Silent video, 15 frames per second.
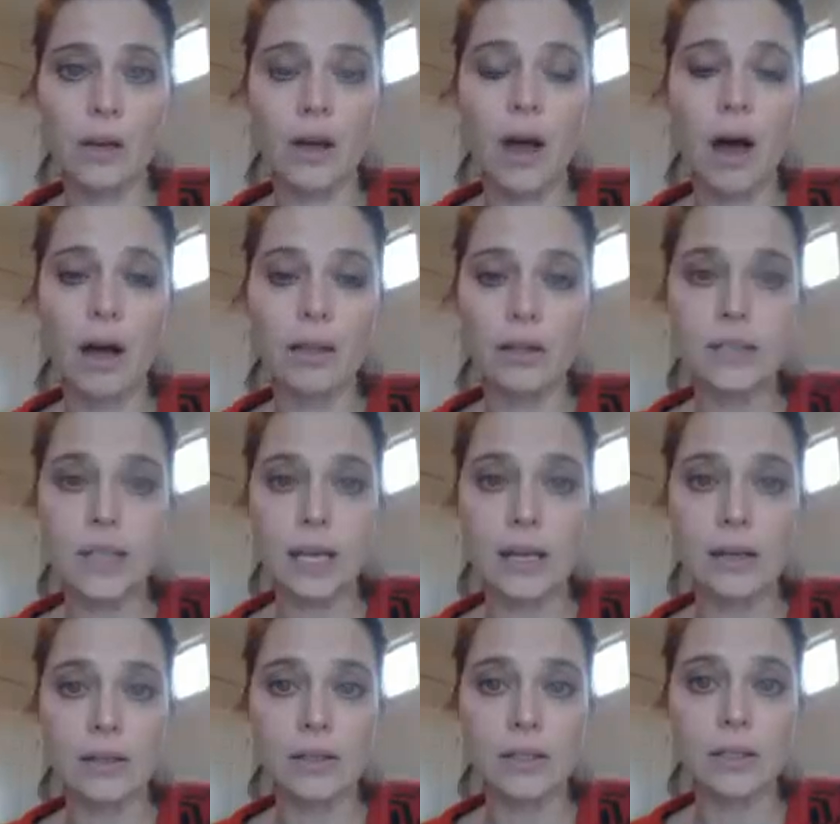
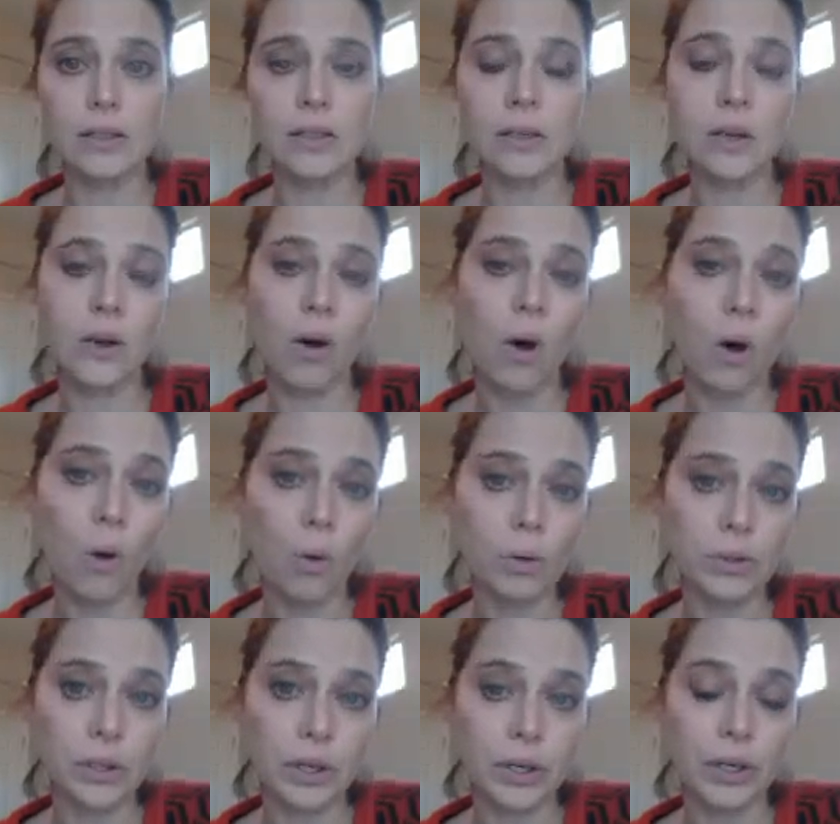content
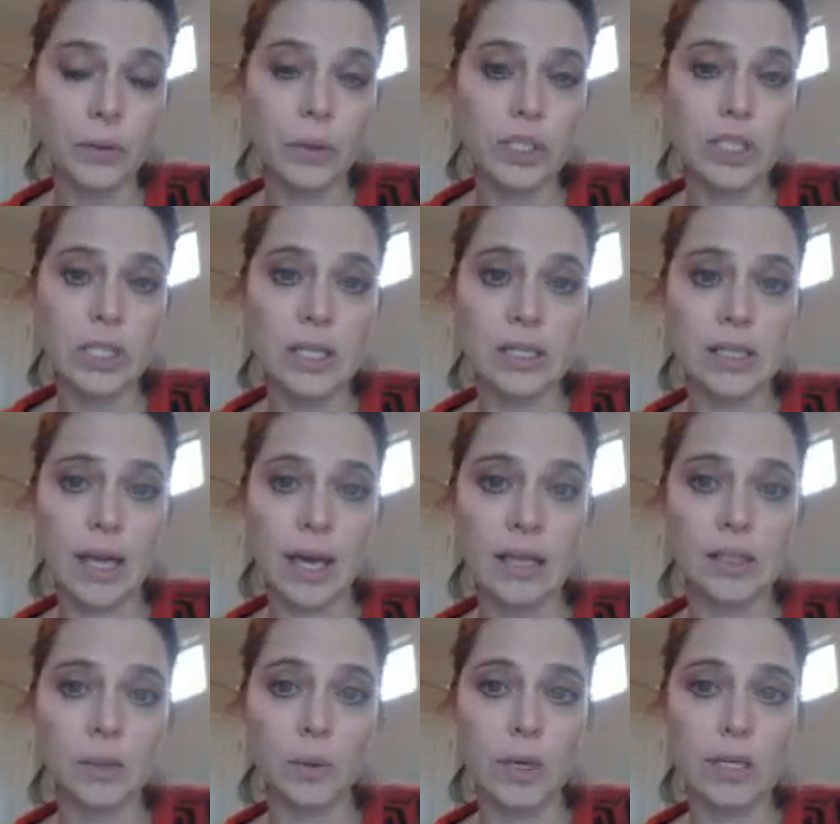holder, which in this
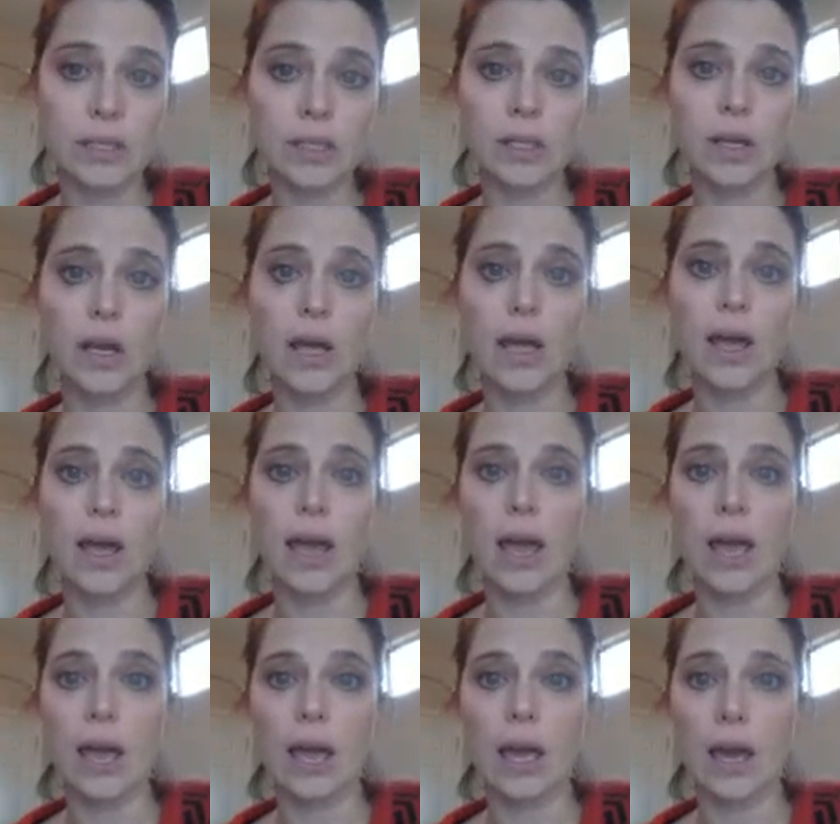case was
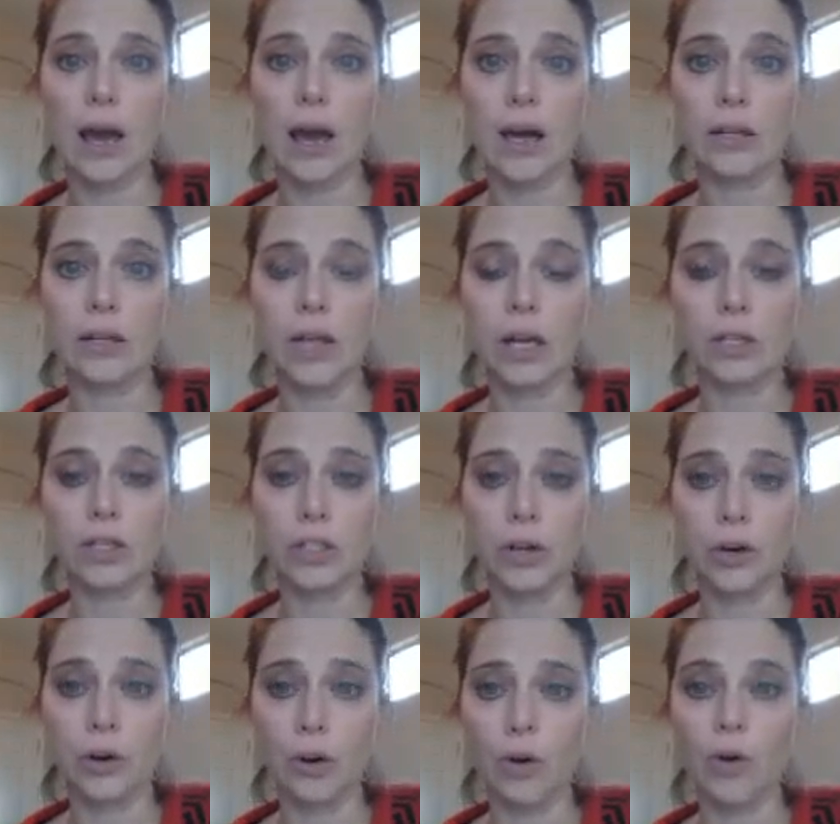a
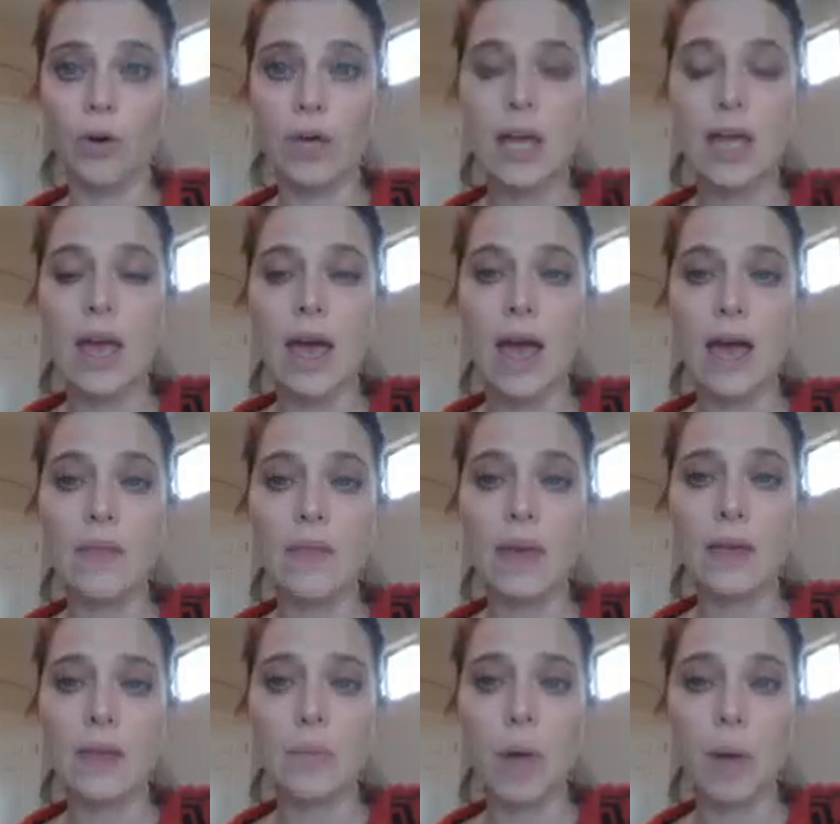journal, and
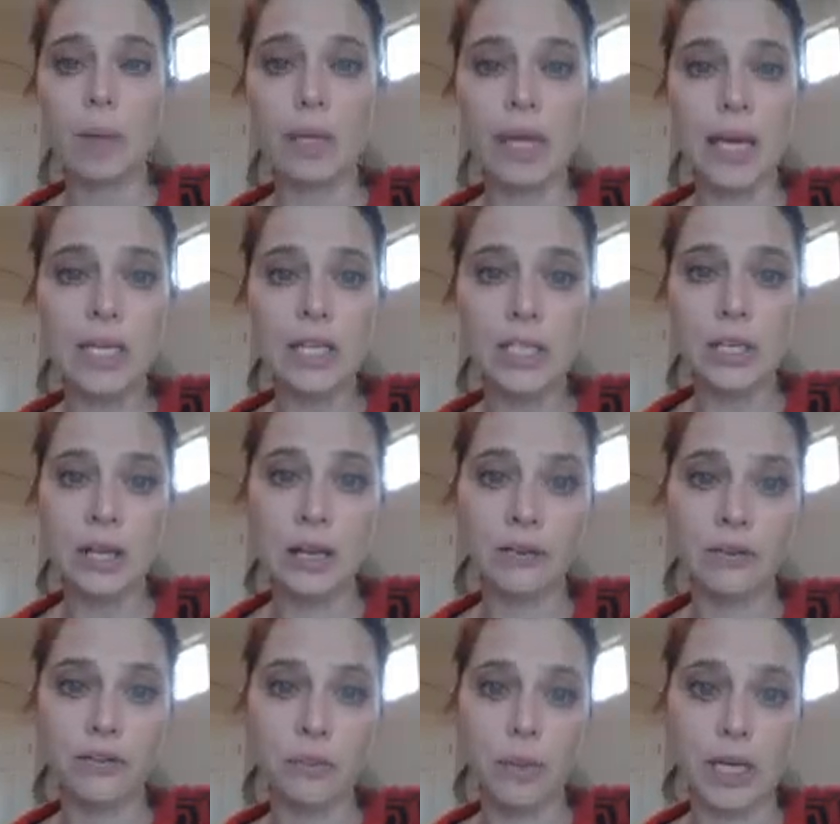then the publication
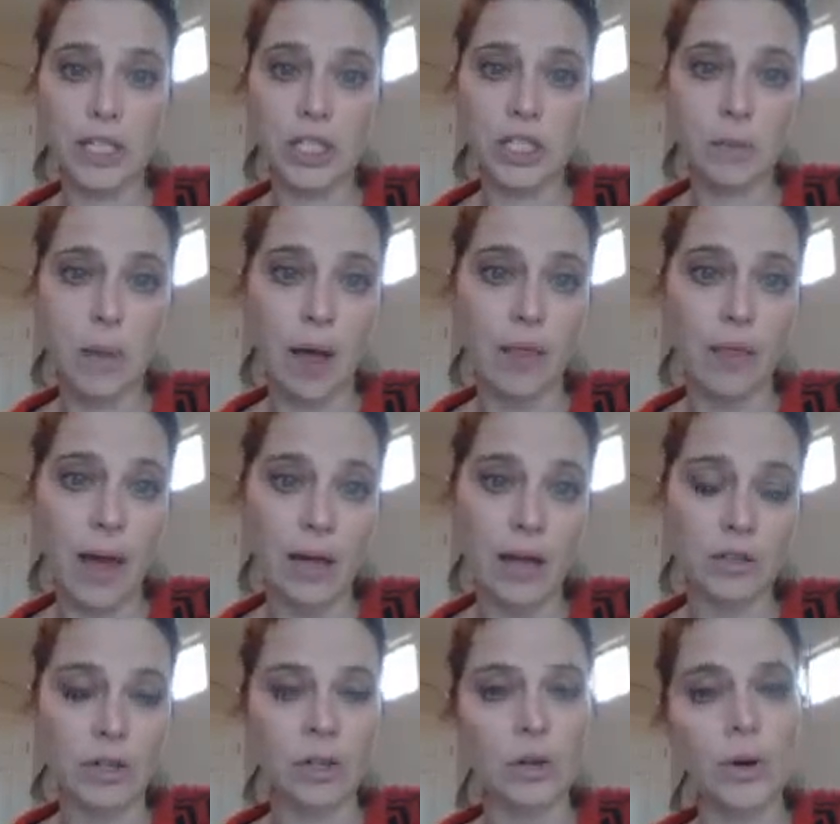information about
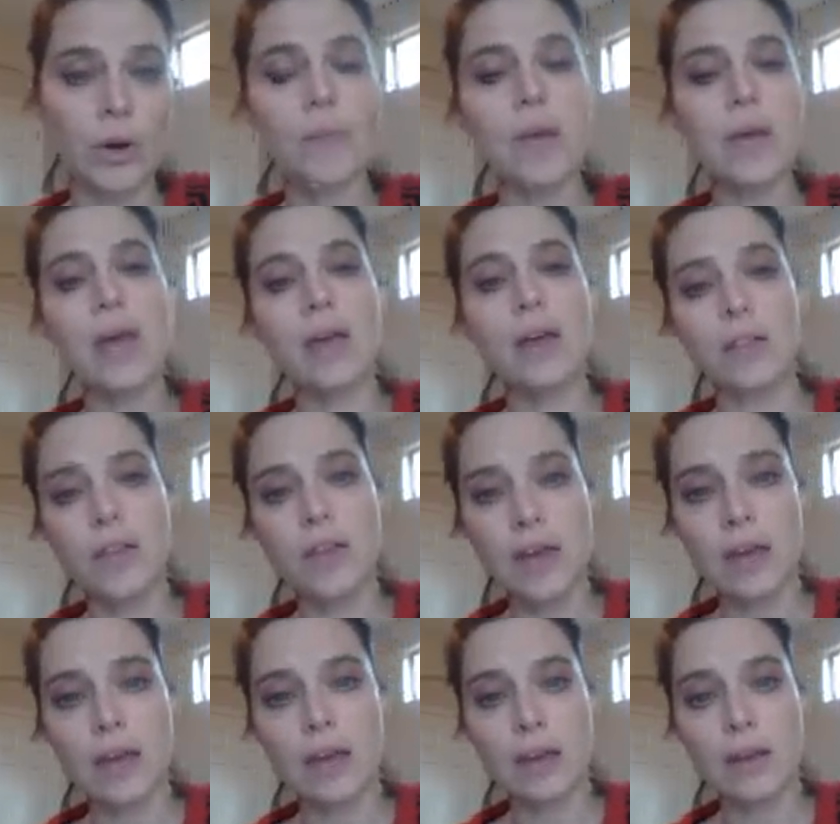that journal,
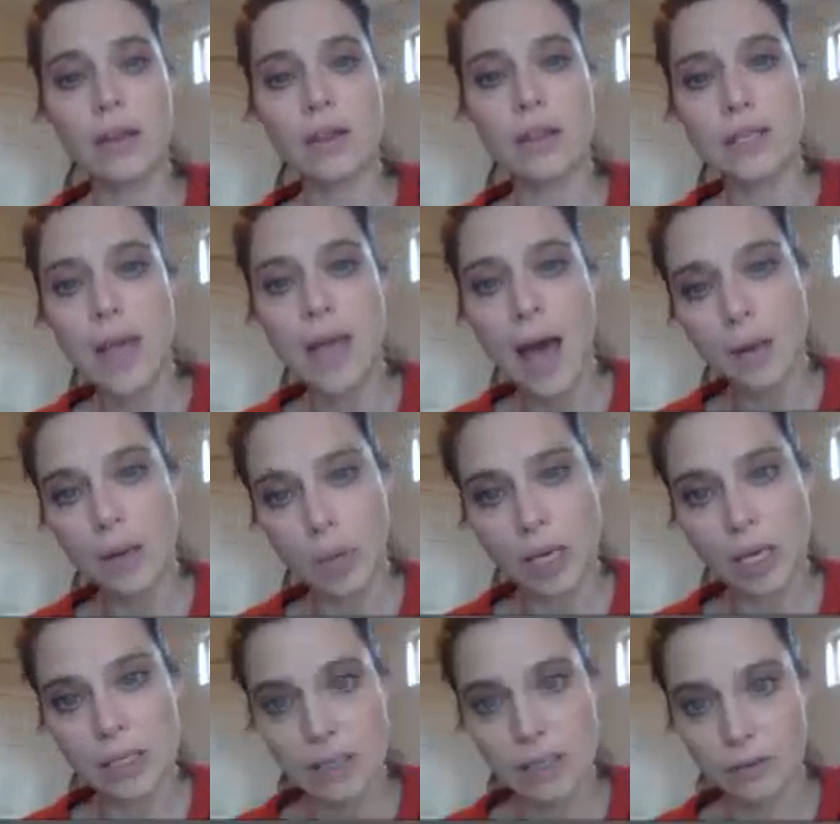then the
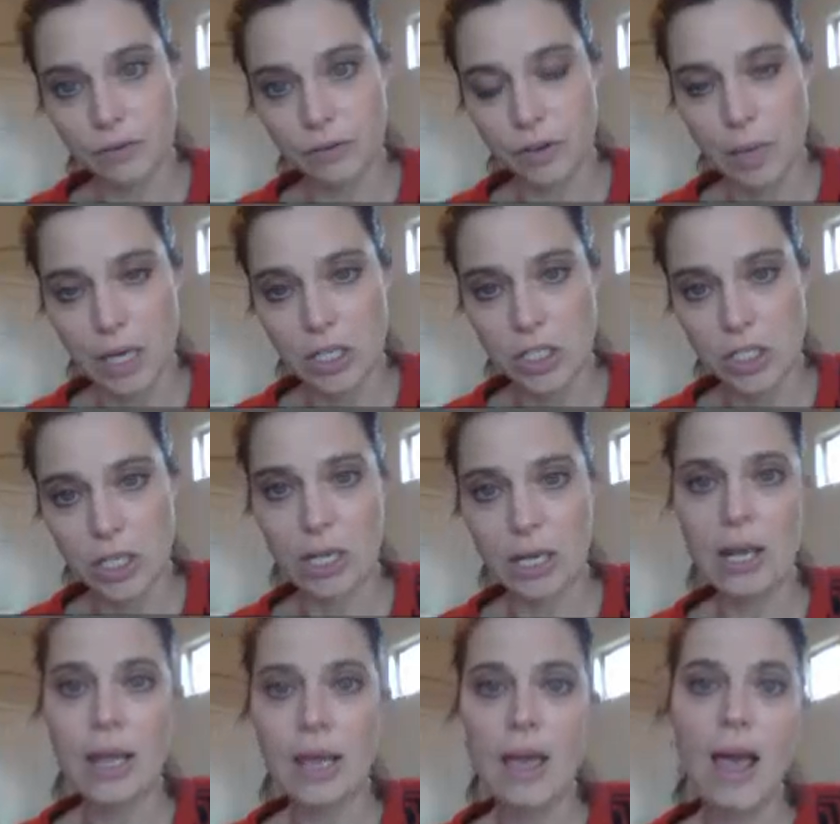database
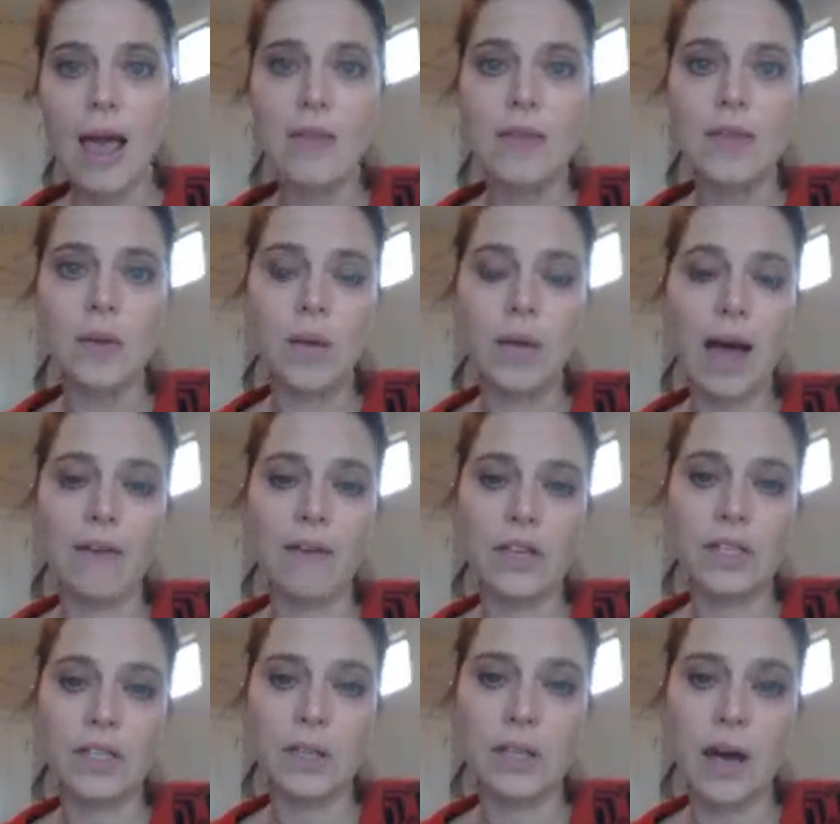information, and then we have
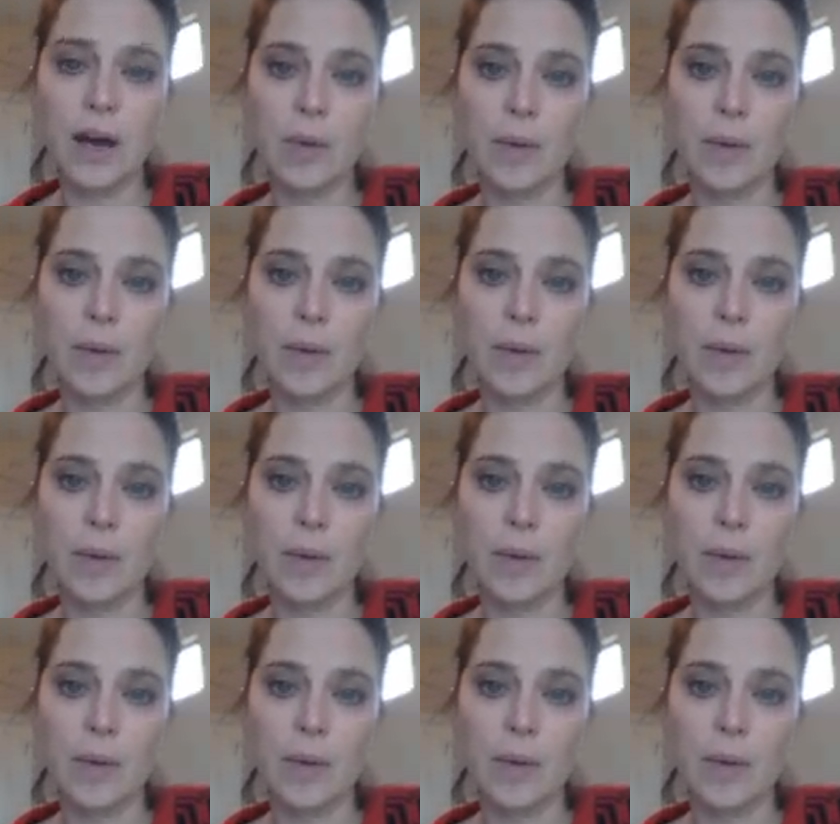this